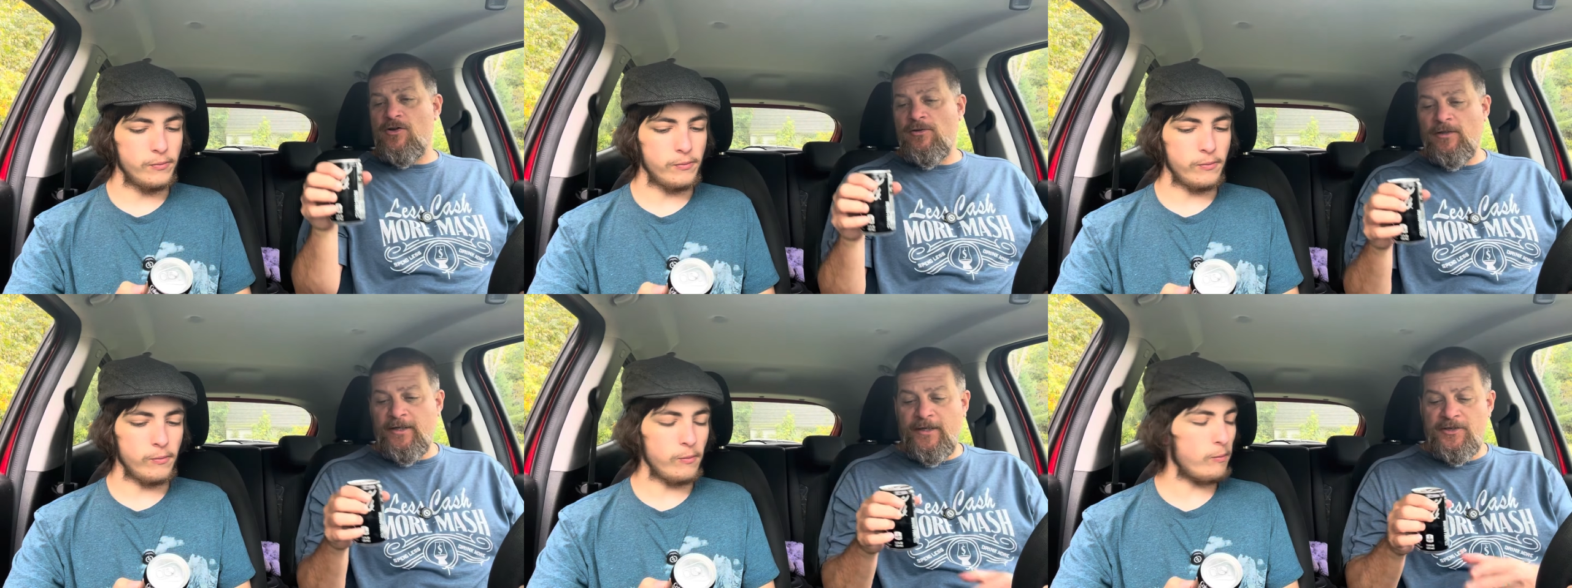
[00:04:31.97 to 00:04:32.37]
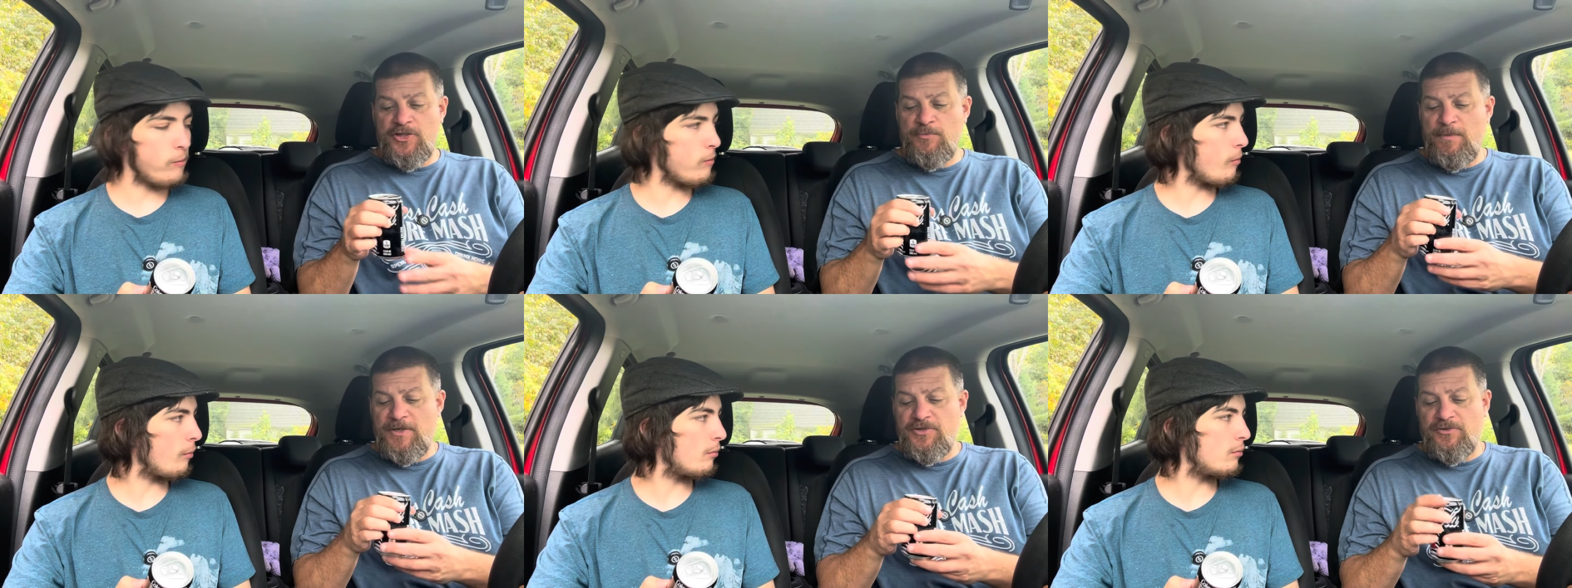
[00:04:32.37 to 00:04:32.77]
Speaker 1: all the other
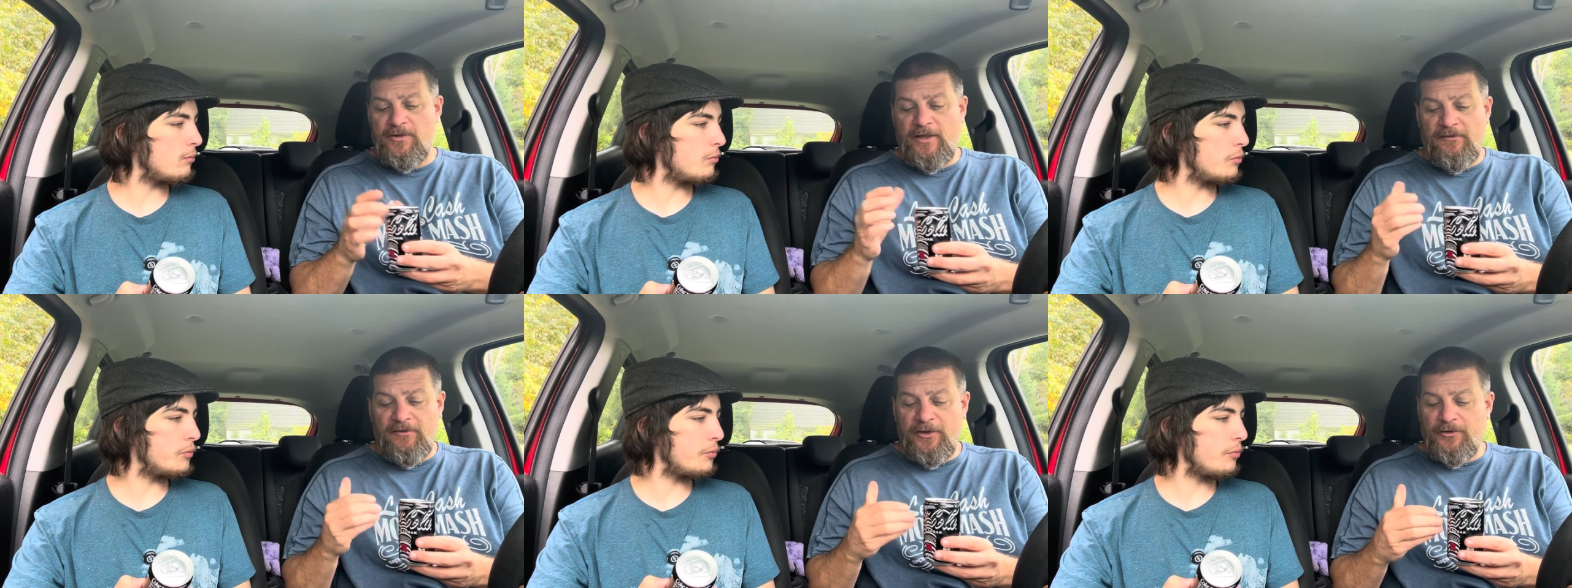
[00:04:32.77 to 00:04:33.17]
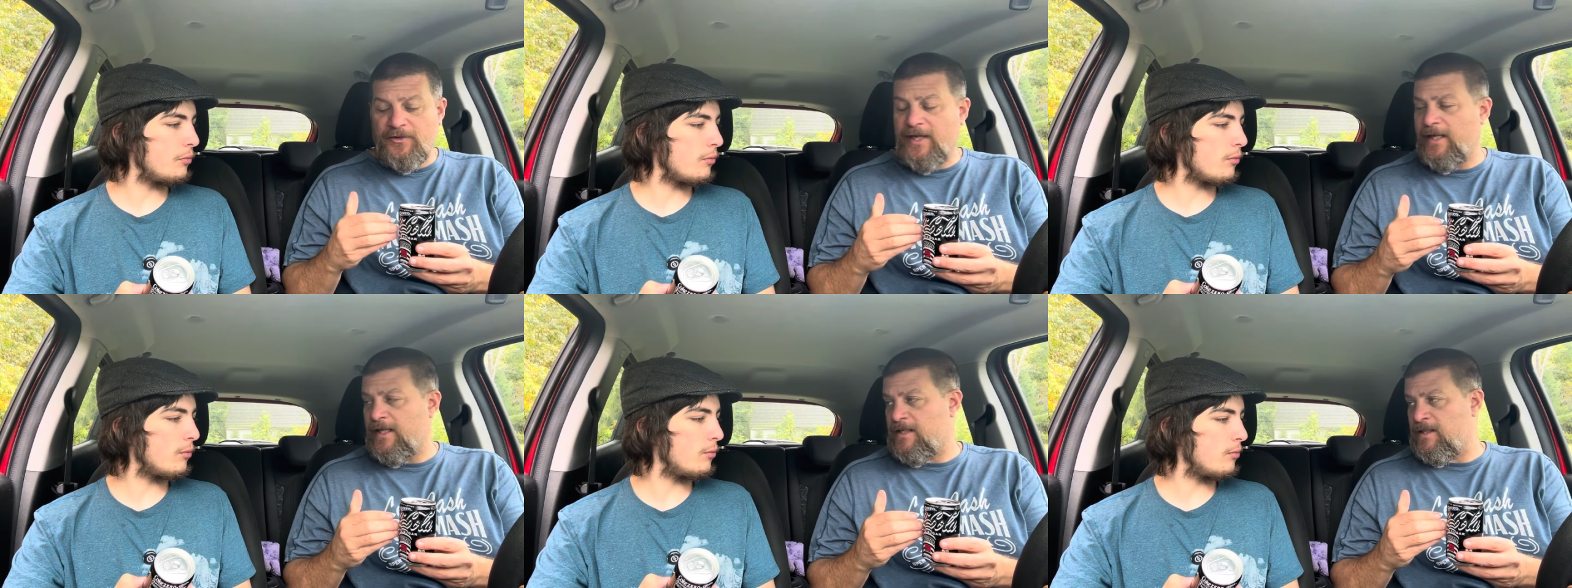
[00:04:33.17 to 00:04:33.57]
specialty little
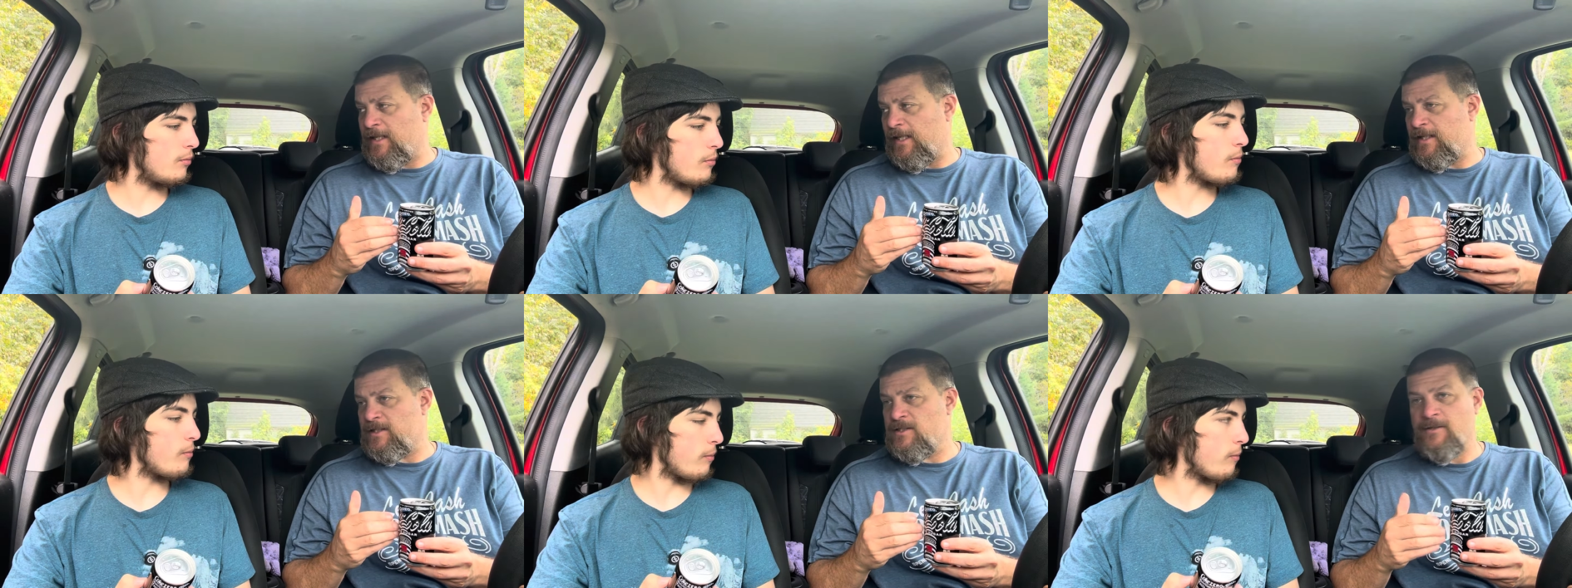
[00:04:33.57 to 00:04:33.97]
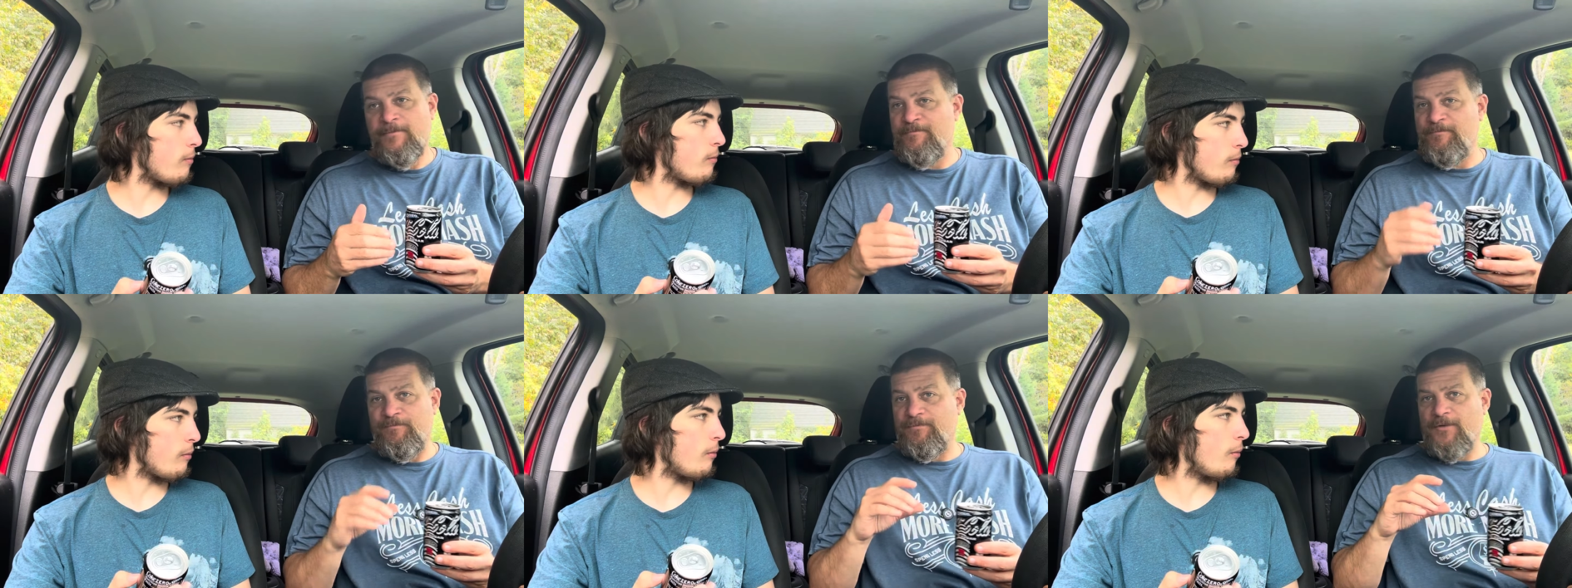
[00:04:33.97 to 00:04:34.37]
can things
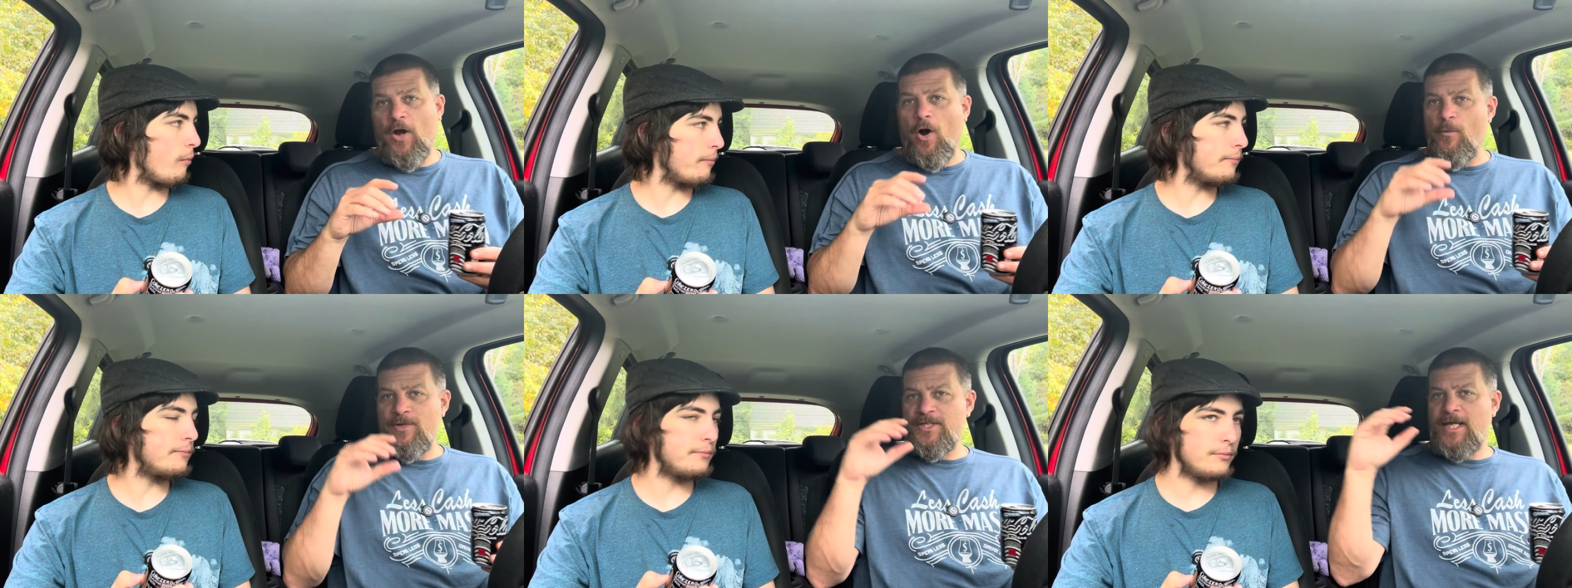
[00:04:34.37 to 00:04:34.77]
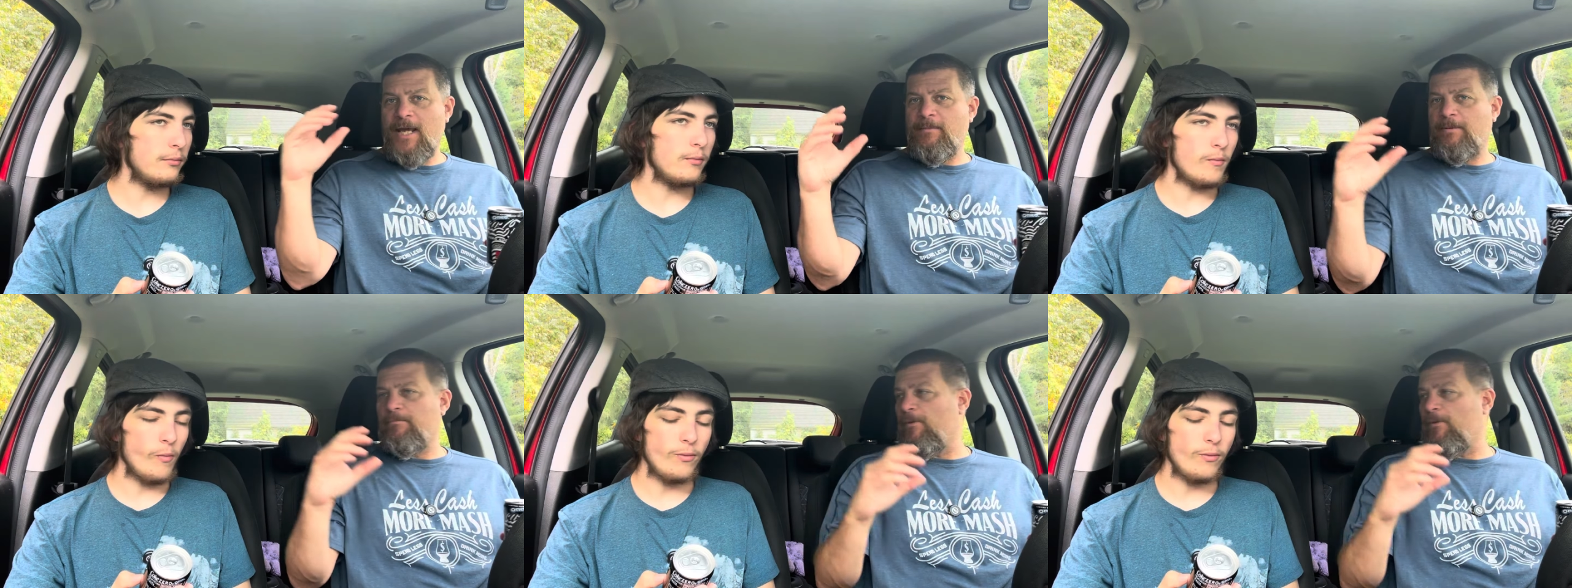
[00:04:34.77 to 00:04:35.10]
always came in